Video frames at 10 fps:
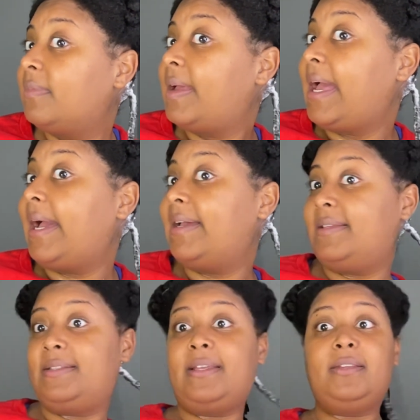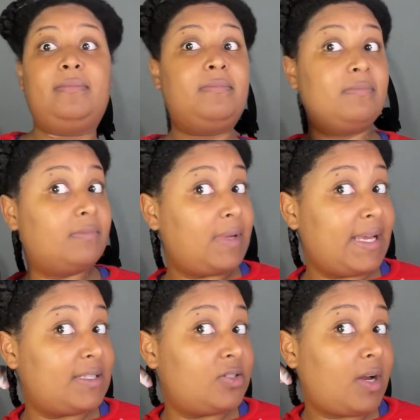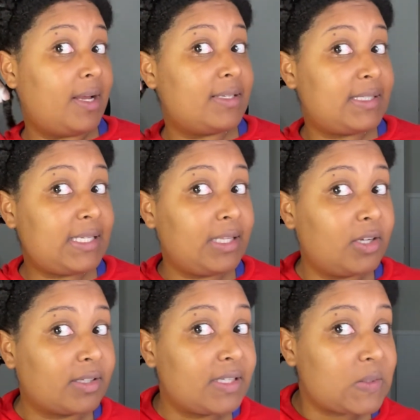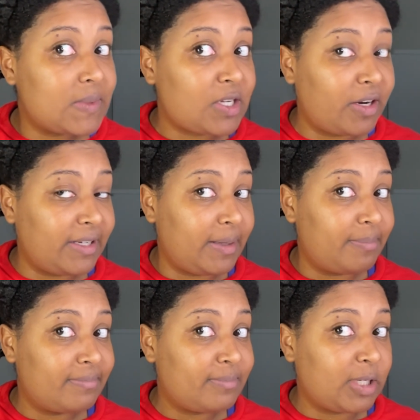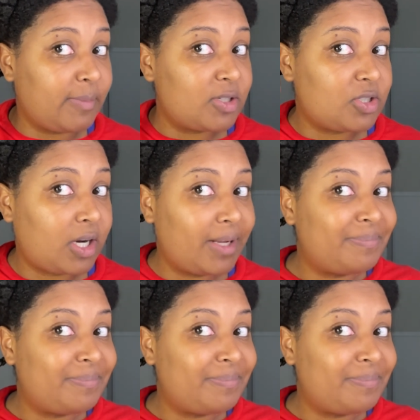as it dries. See, look, this one's already pretty much dry.